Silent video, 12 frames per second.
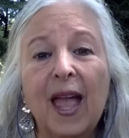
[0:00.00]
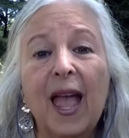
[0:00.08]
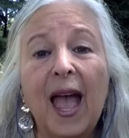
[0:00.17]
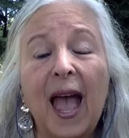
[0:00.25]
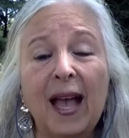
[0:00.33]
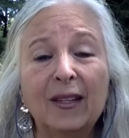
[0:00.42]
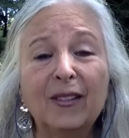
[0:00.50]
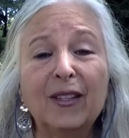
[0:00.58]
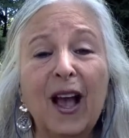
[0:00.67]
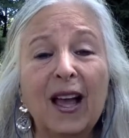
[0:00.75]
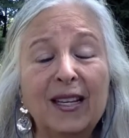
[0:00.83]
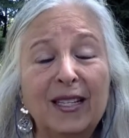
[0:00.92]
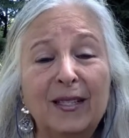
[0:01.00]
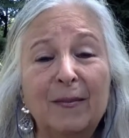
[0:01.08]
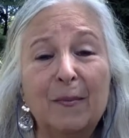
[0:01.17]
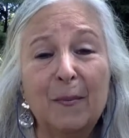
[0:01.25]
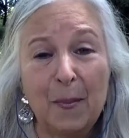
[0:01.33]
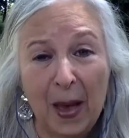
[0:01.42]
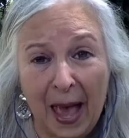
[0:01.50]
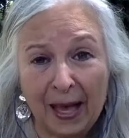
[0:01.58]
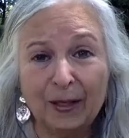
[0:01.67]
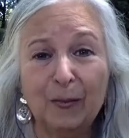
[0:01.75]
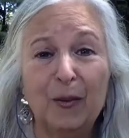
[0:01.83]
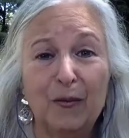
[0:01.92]
As God
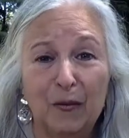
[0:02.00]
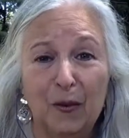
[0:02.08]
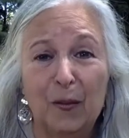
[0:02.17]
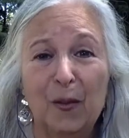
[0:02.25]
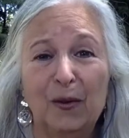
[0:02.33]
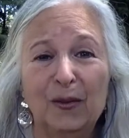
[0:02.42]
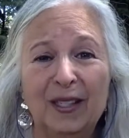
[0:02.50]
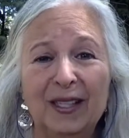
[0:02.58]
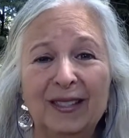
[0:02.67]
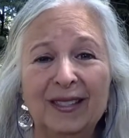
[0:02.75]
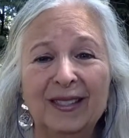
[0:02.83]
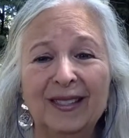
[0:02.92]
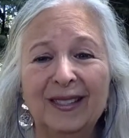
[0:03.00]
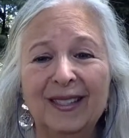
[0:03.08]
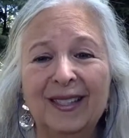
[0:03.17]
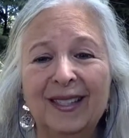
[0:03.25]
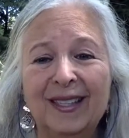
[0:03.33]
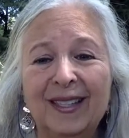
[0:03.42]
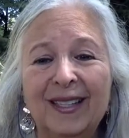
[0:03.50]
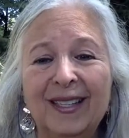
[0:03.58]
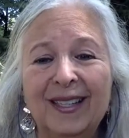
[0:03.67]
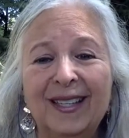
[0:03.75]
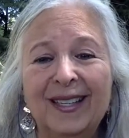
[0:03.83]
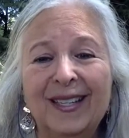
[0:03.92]
passed before Moses,
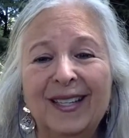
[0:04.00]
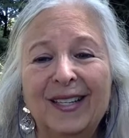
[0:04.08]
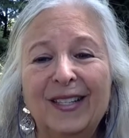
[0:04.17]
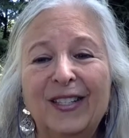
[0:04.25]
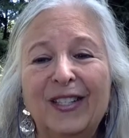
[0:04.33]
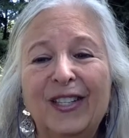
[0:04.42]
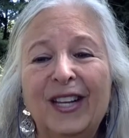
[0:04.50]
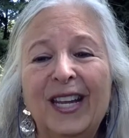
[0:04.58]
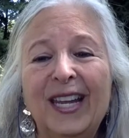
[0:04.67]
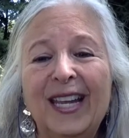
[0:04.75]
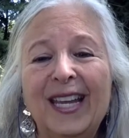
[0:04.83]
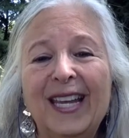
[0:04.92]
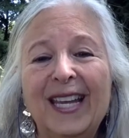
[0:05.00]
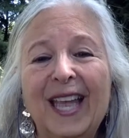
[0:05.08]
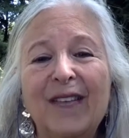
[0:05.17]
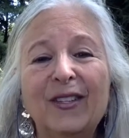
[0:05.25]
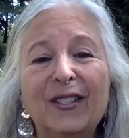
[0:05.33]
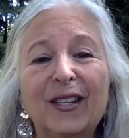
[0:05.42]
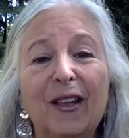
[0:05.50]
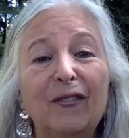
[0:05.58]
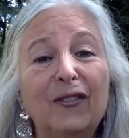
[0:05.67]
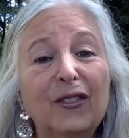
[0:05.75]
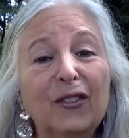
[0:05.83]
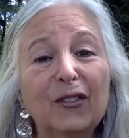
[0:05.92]
she gave a
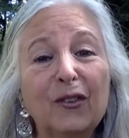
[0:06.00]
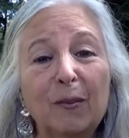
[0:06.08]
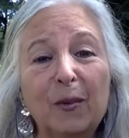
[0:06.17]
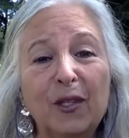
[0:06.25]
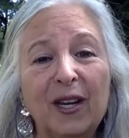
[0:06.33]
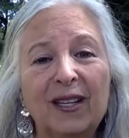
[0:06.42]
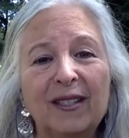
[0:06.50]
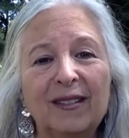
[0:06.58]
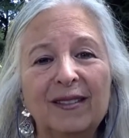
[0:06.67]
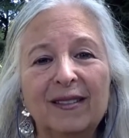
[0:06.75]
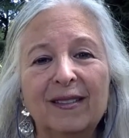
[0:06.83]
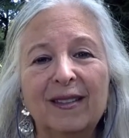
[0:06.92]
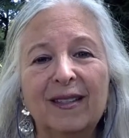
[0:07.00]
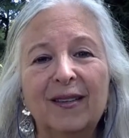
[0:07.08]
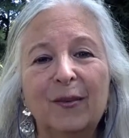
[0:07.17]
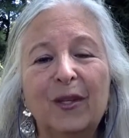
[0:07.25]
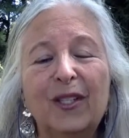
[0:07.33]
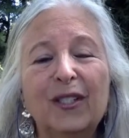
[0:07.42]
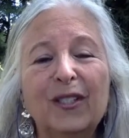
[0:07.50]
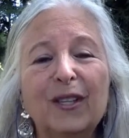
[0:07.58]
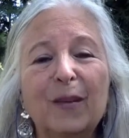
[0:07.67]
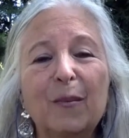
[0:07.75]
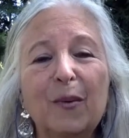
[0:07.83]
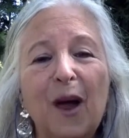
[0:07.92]
self-description, which is
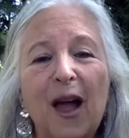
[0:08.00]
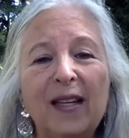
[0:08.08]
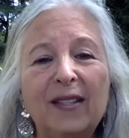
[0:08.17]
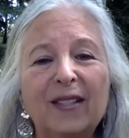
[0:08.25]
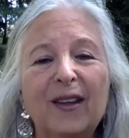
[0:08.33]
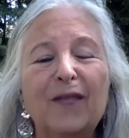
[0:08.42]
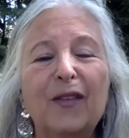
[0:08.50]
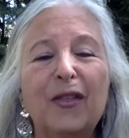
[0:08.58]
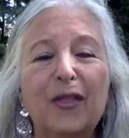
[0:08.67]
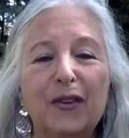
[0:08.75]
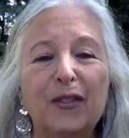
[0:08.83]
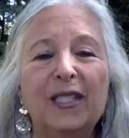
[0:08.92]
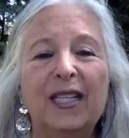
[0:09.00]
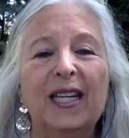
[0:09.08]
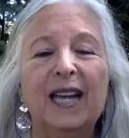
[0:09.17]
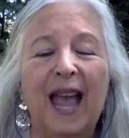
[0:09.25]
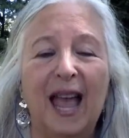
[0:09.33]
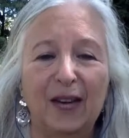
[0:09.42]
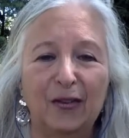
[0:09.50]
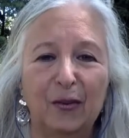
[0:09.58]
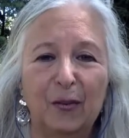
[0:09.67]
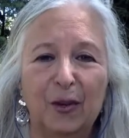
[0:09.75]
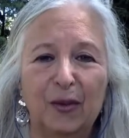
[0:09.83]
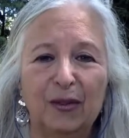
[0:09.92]
comprised of the 13
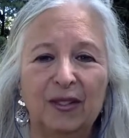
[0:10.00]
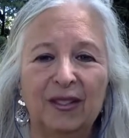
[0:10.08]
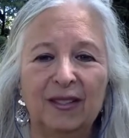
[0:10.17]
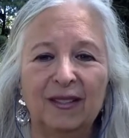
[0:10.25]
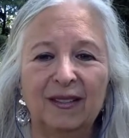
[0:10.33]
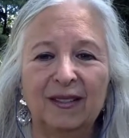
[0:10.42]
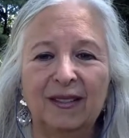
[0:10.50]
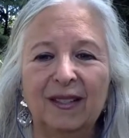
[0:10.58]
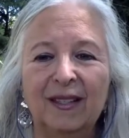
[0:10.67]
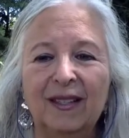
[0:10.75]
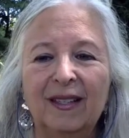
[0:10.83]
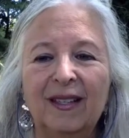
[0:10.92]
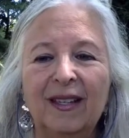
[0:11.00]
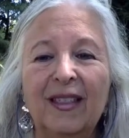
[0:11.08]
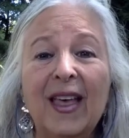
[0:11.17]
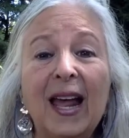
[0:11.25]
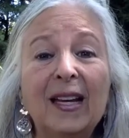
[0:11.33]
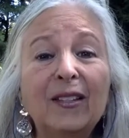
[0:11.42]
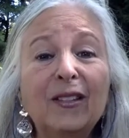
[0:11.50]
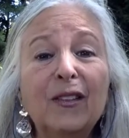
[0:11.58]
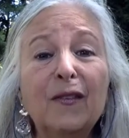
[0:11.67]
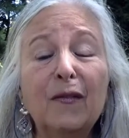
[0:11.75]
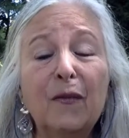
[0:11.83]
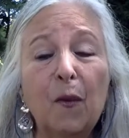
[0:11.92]
attributes. That is the
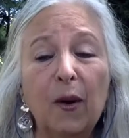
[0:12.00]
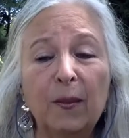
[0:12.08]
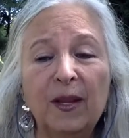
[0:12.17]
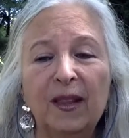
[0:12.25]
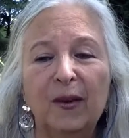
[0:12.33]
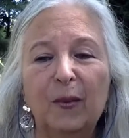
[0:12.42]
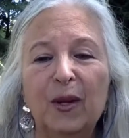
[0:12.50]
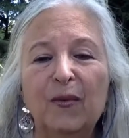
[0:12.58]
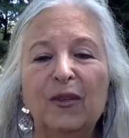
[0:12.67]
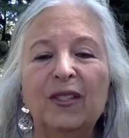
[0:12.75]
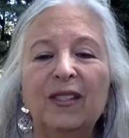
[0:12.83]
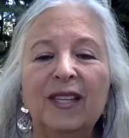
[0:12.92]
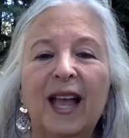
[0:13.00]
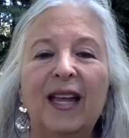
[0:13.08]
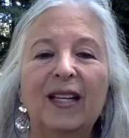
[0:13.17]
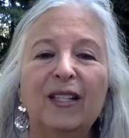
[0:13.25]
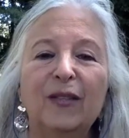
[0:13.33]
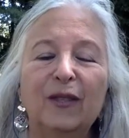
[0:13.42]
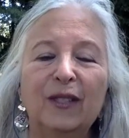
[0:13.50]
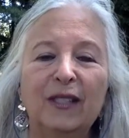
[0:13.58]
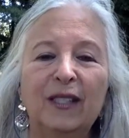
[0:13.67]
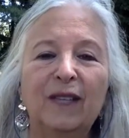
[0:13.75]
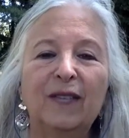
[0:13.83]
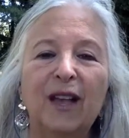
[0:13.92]
formula we recite to
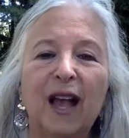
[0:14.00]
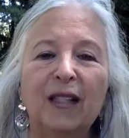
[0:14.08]
receive God's